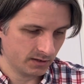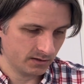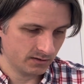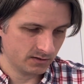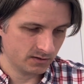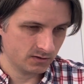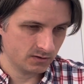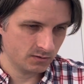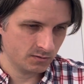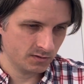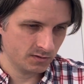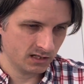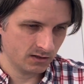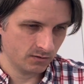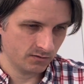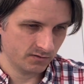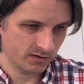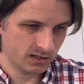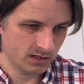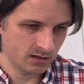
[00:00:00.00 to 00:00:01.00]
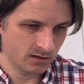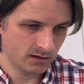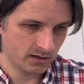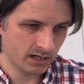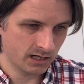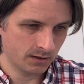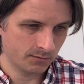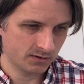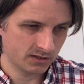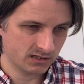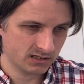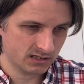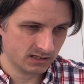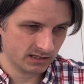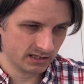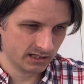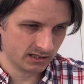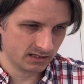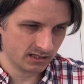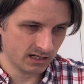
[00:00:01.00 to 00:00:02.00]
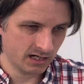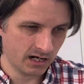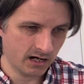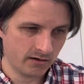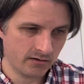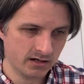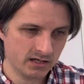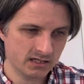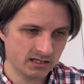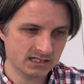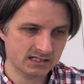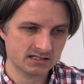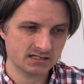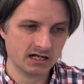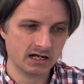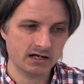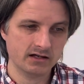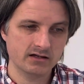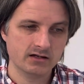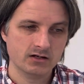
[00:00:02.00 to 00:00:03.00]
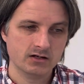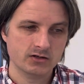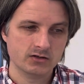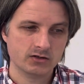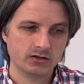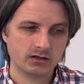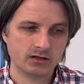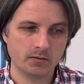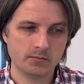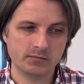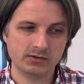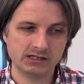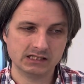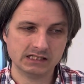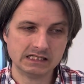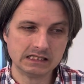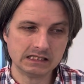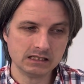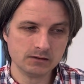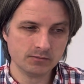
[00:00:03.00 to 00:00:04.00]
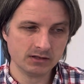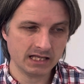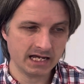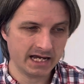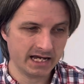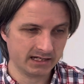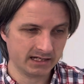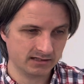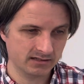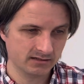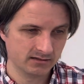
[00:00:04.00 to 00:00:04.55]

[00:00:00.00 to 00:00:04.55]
zoom in over here and I'm gonna select an area that's not completely black,